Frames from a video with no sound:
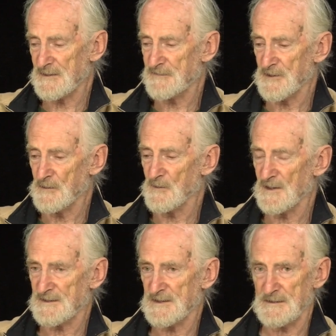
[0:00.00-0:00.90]
if you don't
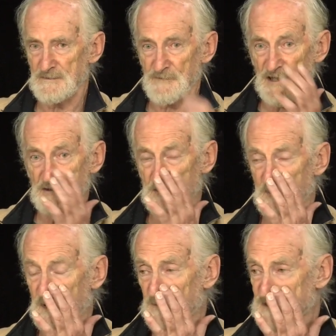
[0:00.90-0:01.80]
want the reader to
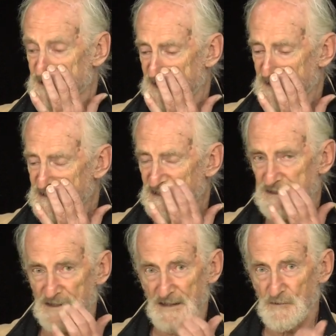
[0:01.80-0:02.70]
pay much attention
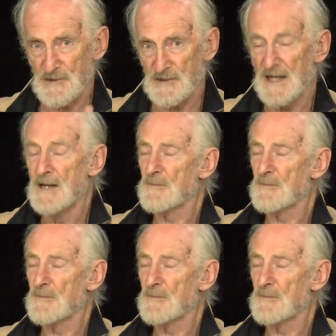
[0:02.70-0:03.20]
to that word.